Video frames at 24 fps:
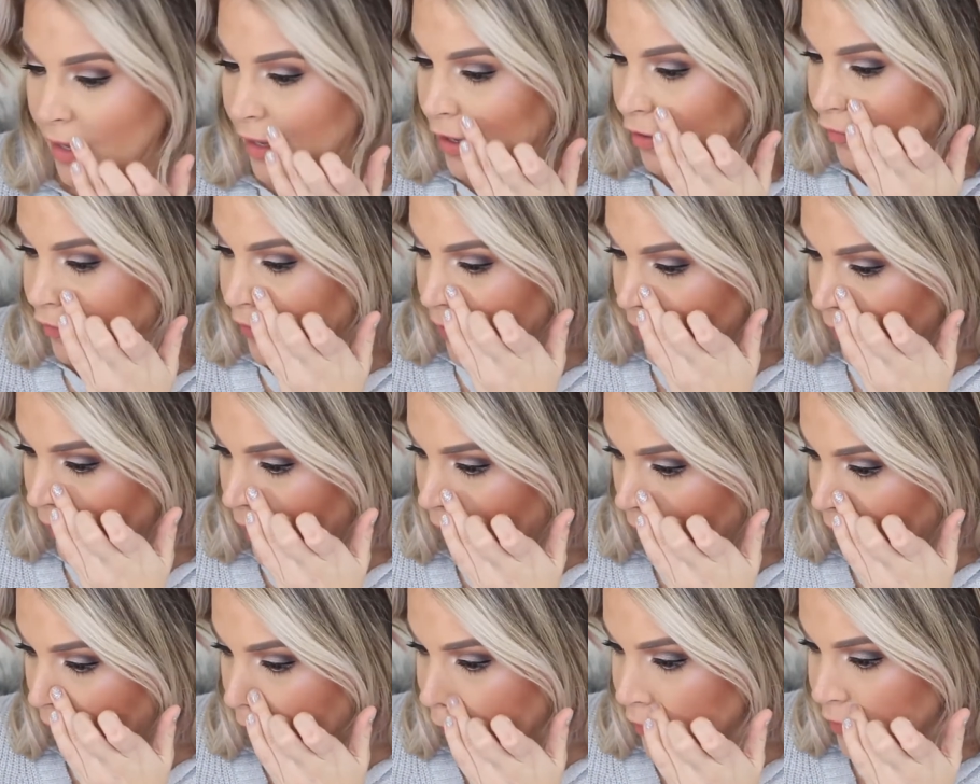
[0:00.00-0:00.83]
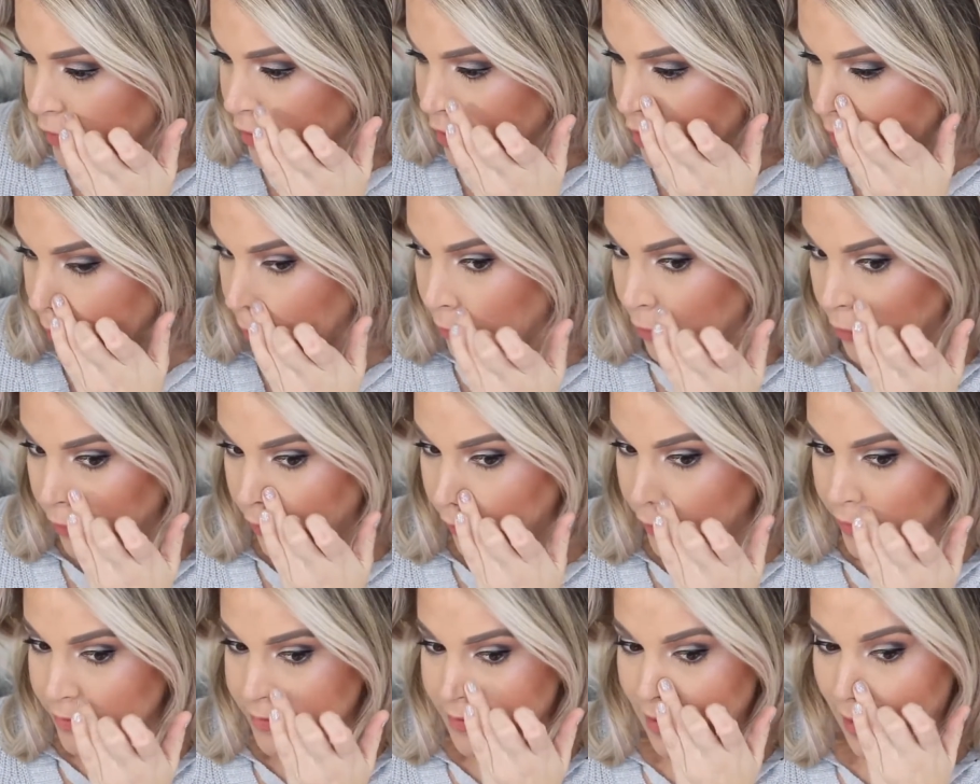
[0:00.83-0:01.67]
If I kind of just
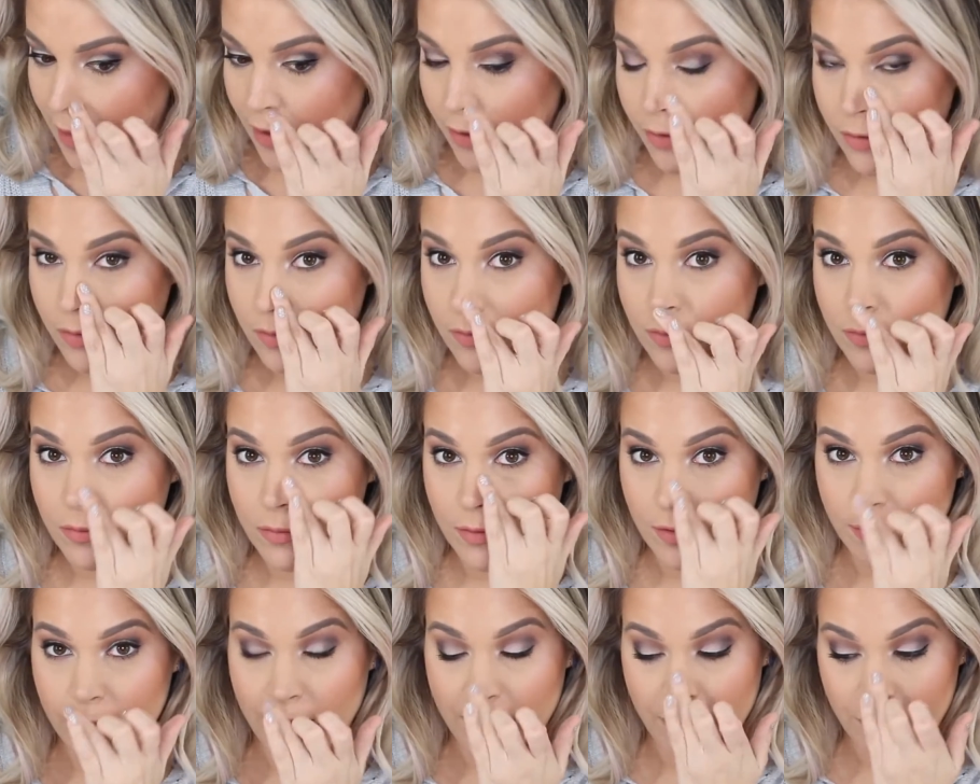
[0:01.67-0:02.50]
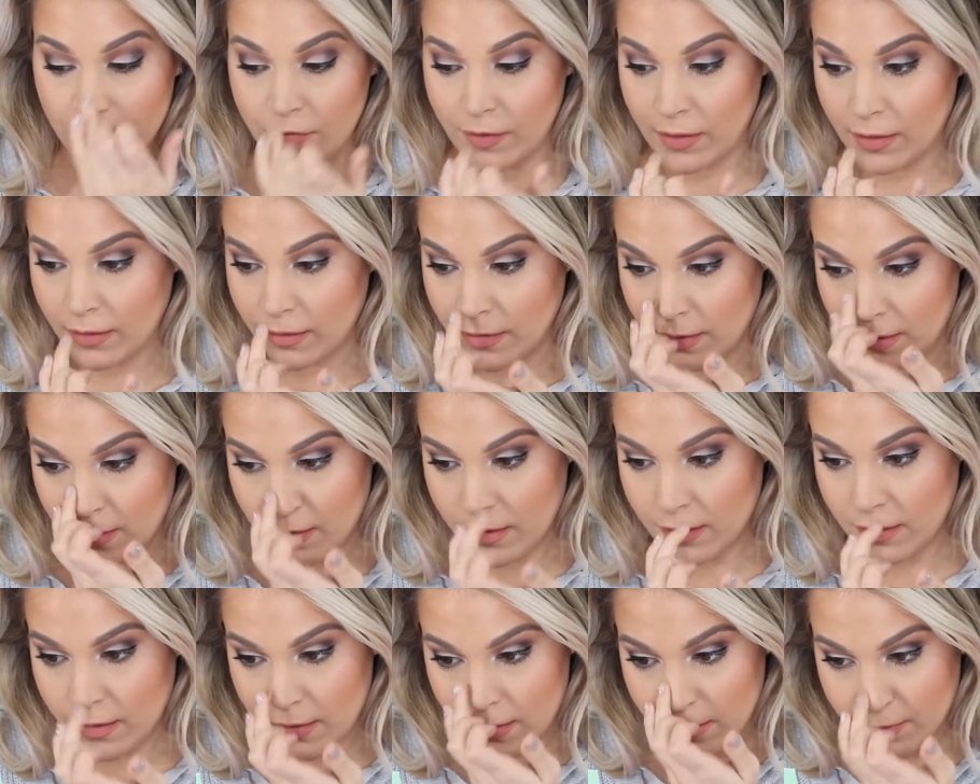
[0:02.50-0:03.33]
smooth this out with my
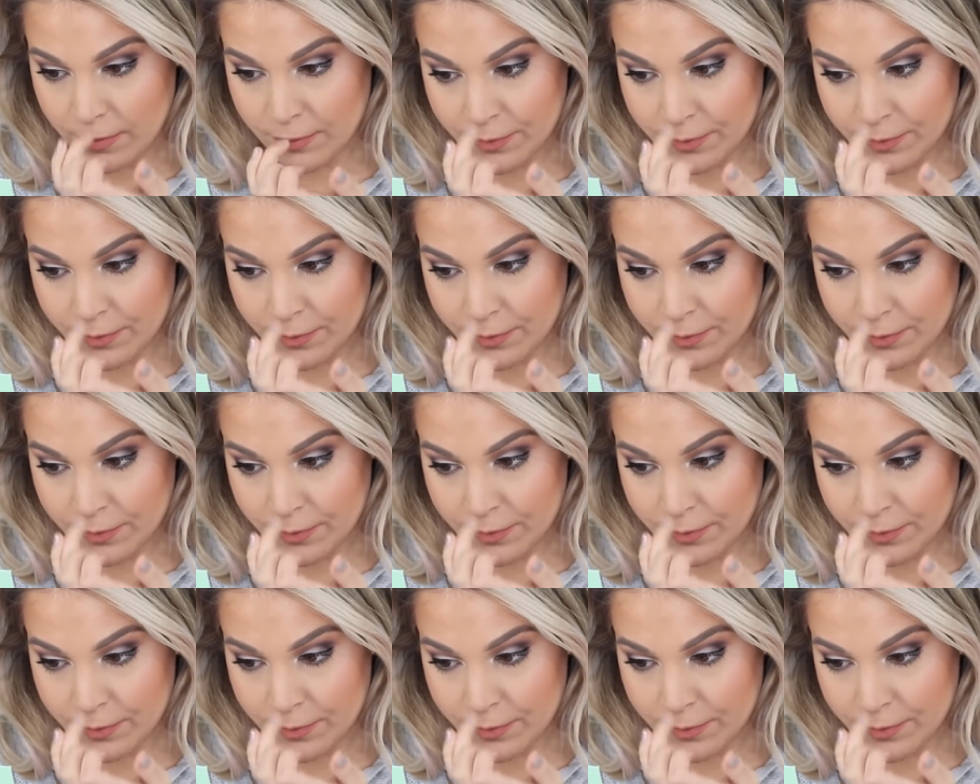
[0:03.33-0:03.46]
finger